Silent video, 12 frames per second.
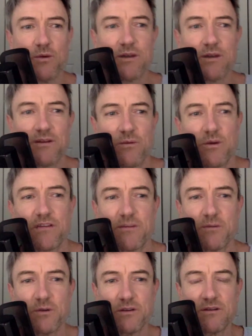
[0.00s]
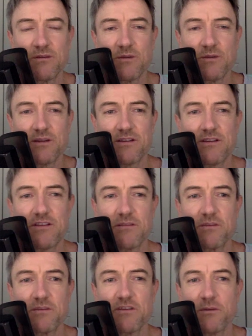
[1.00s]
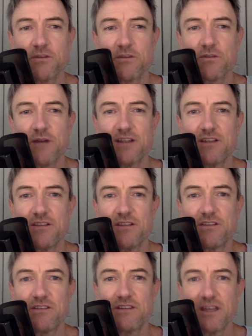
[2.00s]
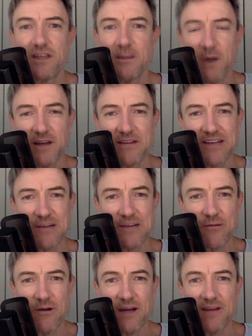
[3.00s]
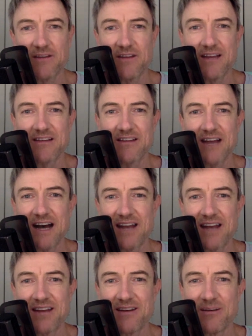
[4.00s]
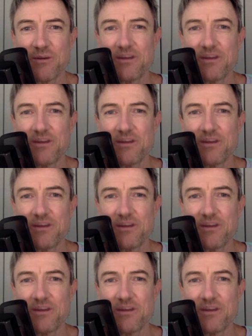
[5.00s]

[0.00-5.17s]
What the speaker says: What are some good, just some simple strategies to get the mindset right to get started?